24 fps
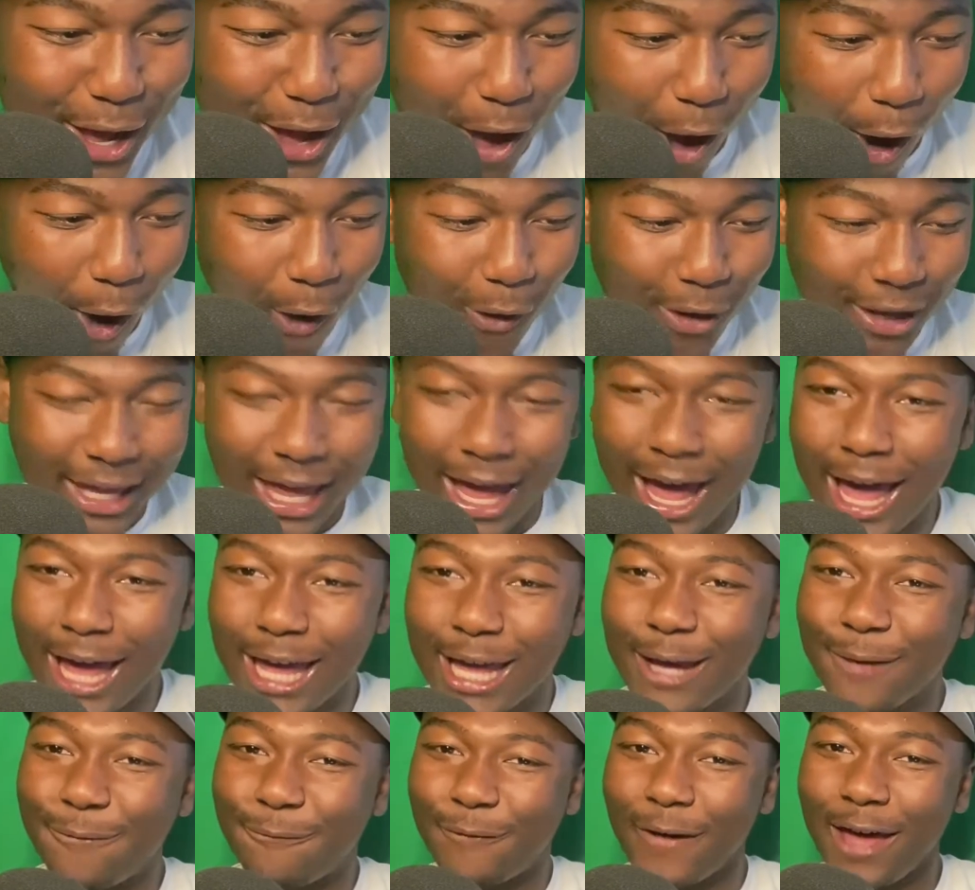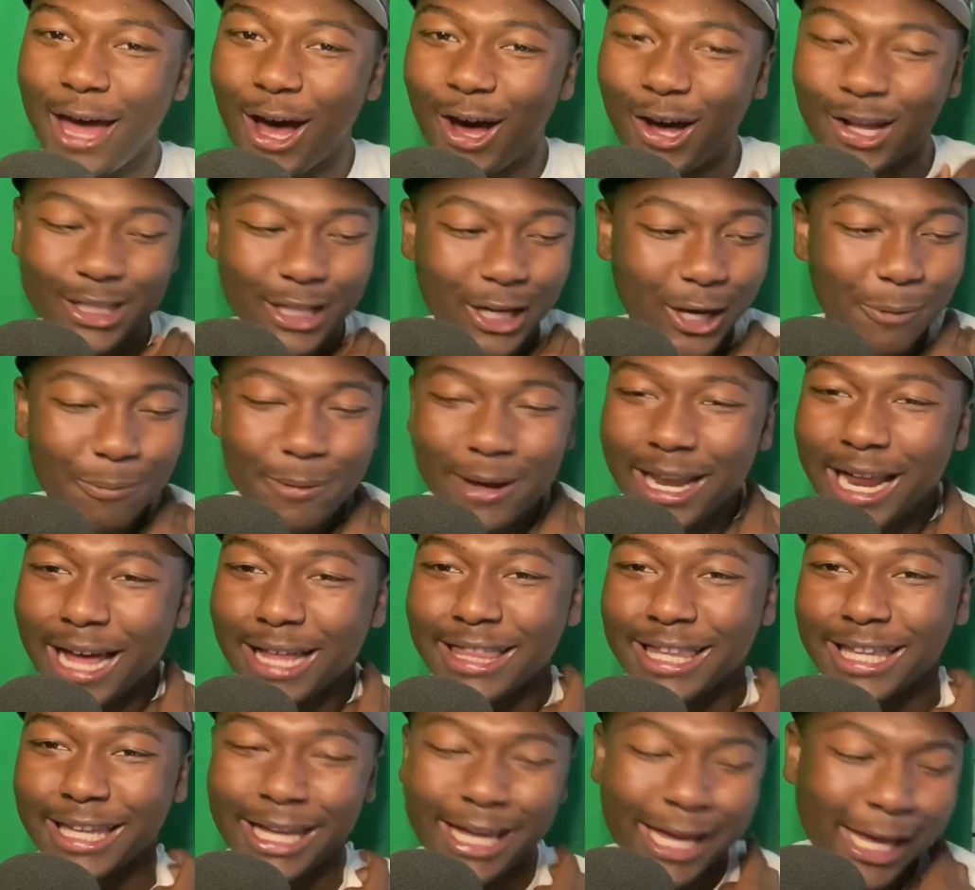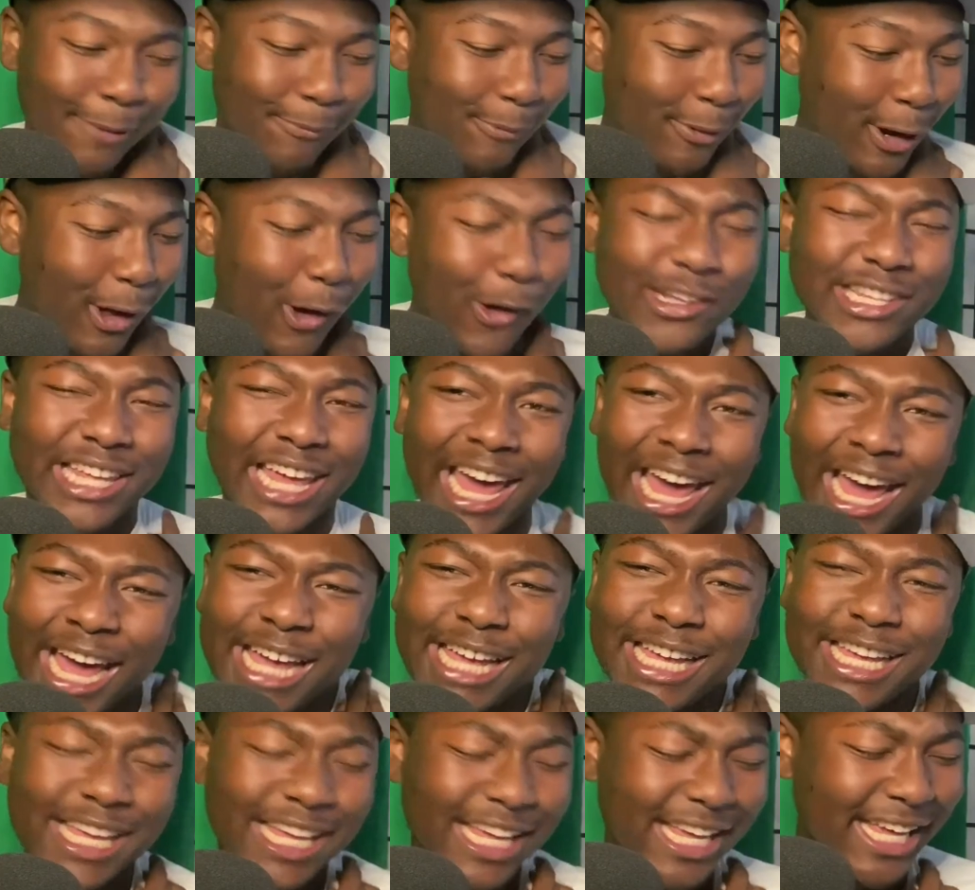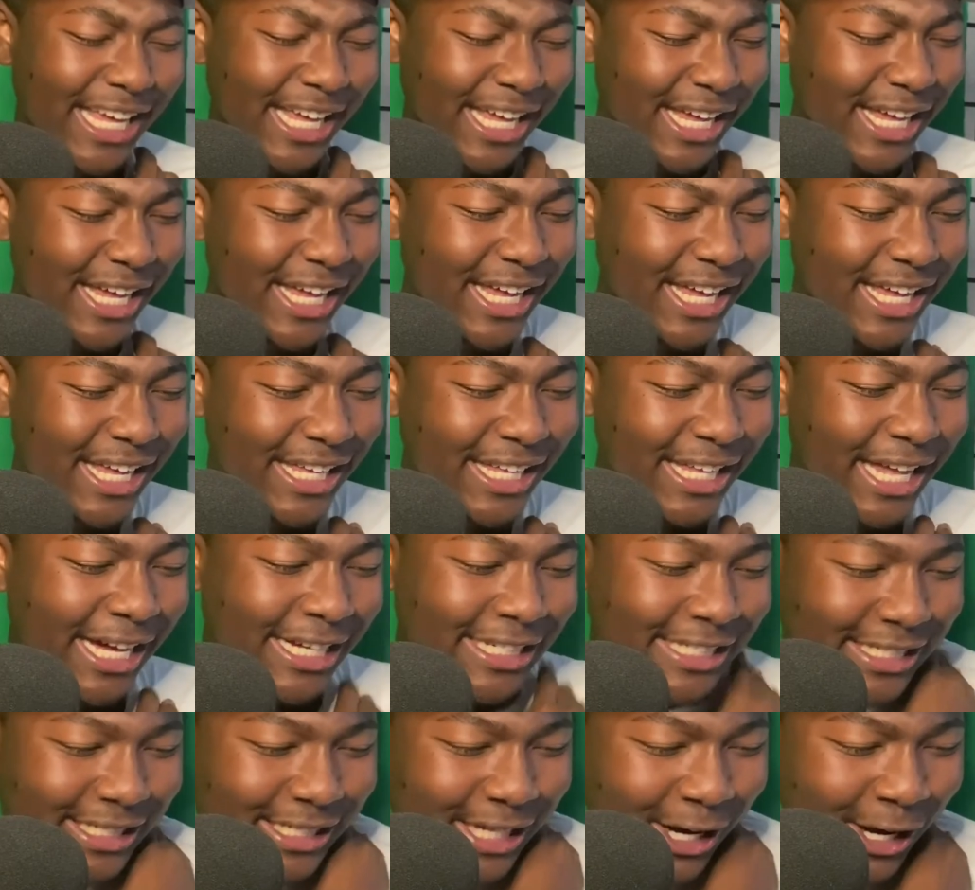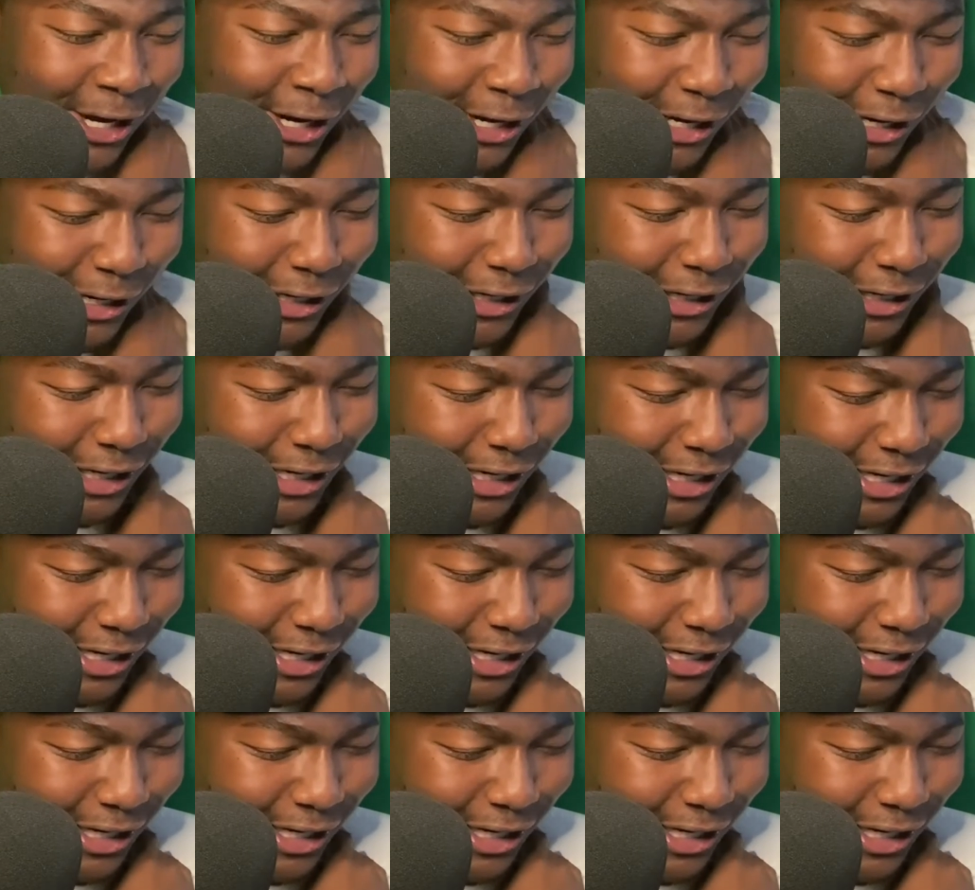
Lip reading: Okay, it fell a little bit at the end, but okay. Yes, sir.